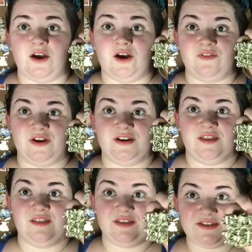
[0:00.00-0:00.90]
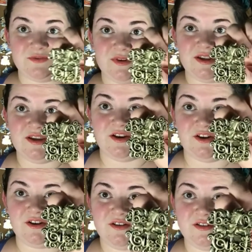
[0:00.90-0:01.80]
Alright, now this one
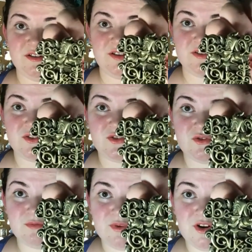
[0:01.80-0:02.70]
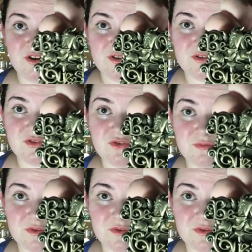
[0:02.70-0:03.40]
here is super, super